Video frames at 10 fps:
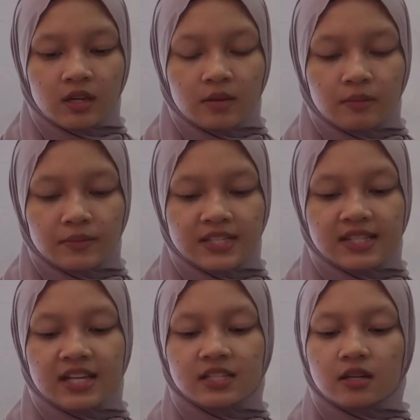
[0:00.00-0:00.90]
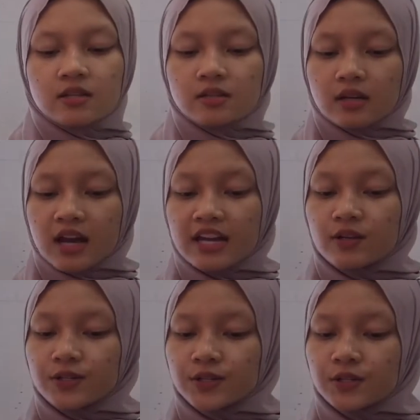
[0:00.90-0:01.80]
Besides, I
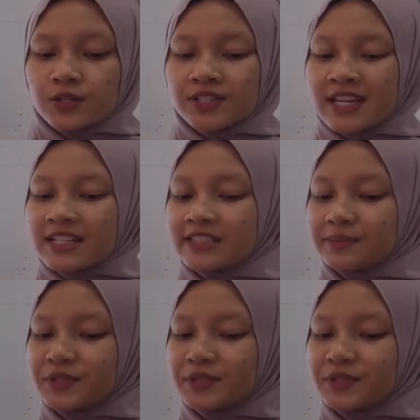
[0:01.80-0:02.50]
also seldom